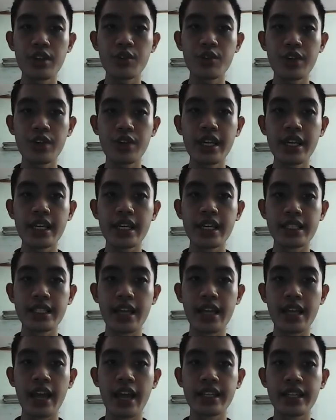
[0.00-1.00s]
3 is the
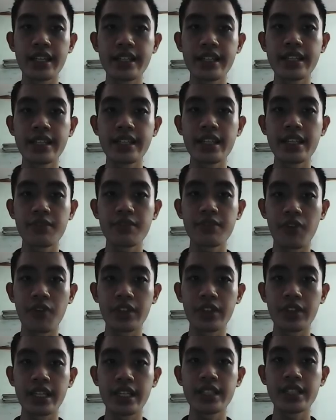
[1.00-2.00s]
analysis for
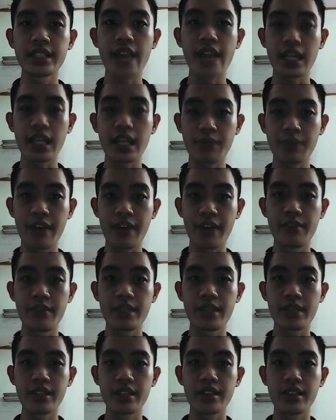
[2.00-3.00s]
this experiment.
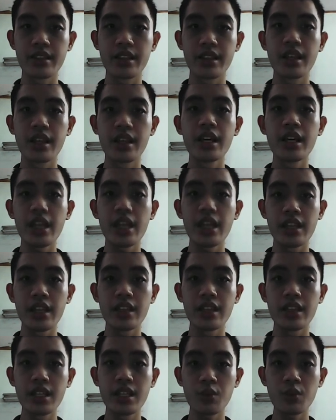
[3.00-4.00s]
In
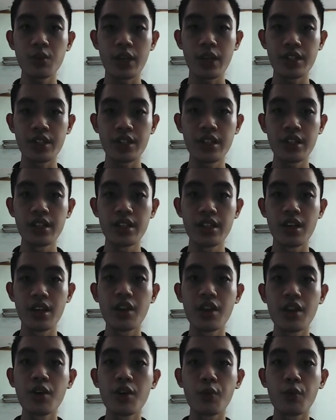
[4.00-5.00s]
this question,
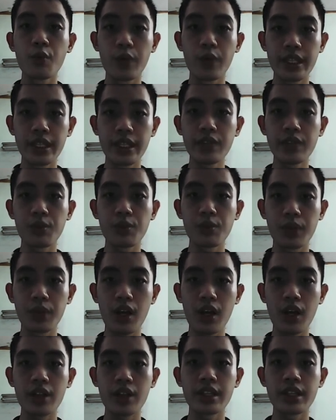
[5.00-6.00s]
we need to
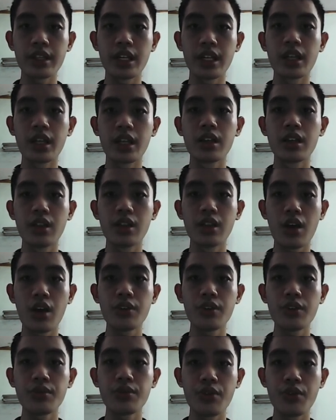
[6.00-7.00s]
plot the
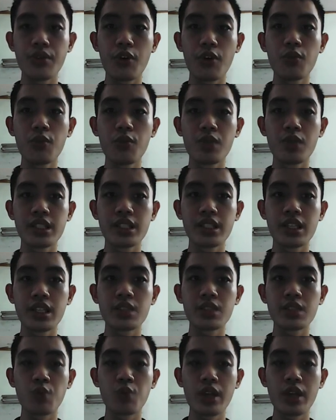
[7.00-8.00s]
ln rho versus
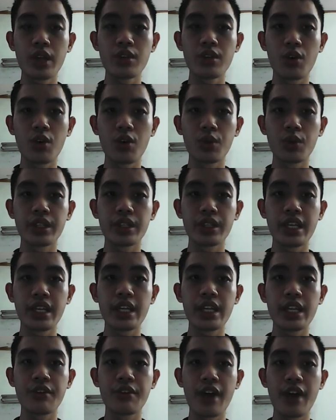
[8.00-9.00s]

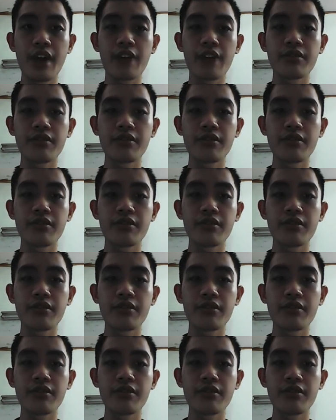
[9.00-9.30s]
1/t graph.